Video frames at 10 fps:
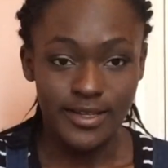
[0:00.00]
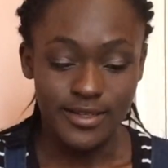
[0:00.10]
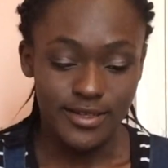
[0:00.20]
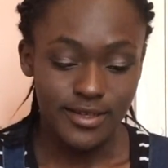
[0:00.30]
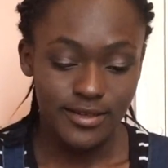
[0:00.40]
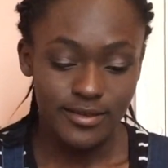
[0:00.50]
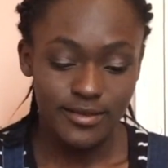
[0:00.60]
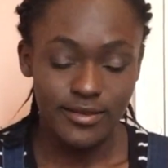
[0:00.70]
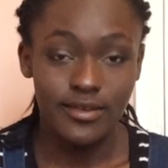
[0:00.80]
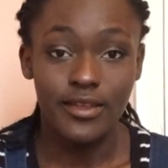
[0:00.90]
and
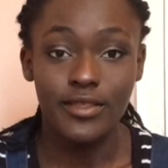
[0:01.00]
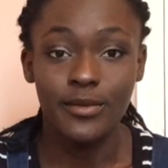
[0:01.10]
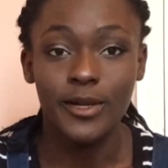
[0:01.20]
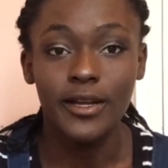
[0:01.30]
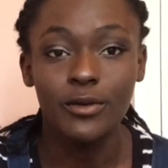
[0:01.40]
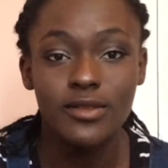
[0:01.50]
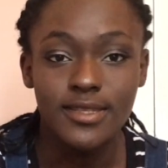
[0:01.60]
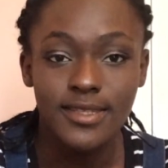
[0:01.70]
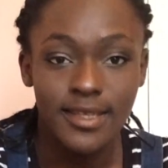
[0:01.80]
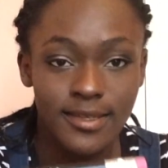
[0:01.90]
the black
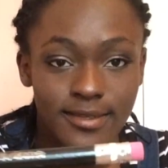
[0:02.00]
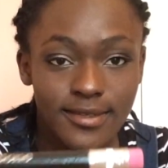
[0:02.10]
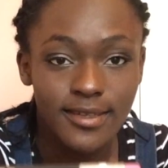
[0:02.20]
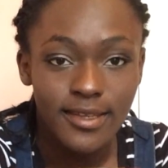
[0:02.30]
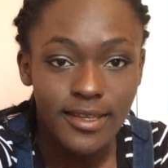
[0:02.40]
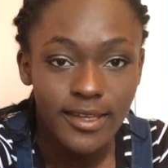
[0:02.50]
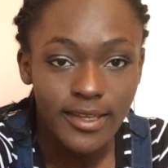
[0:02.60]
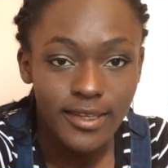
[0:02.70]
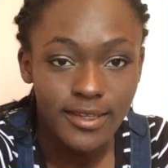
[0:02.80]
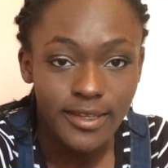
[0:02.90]
one says
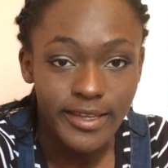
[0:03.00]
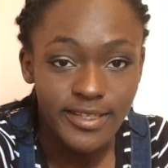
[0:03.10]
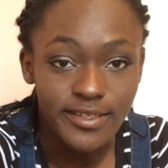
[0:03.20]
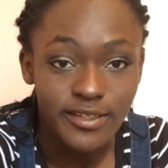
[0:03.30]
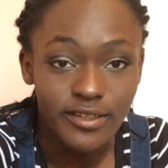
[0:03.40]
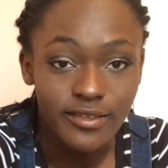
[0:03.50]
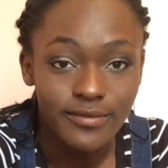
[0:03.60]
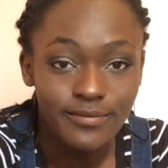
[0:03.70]
get it done.